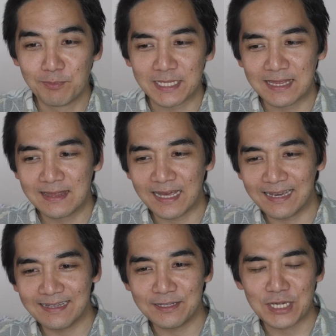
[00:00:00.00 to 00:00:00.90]
But
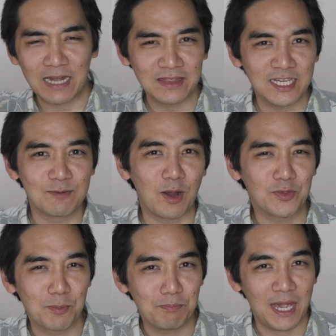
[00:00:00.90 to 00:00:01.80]
then you have to think
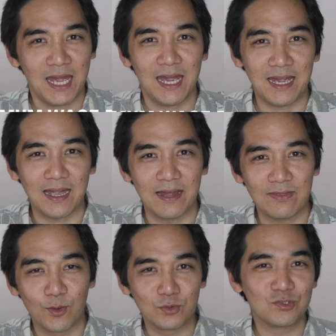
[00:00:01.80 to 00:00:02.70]
about the pay,
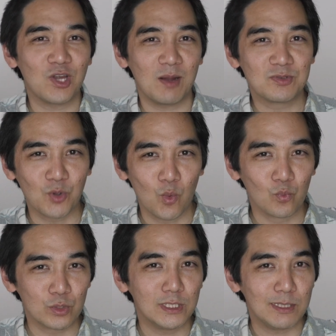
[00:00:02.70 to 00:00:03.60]
and those jobs don't
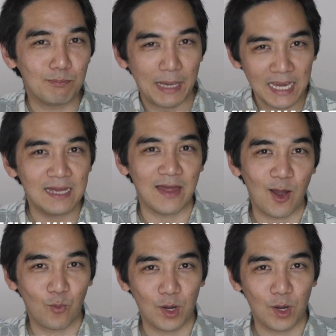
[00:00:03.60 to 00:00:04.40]
really pay that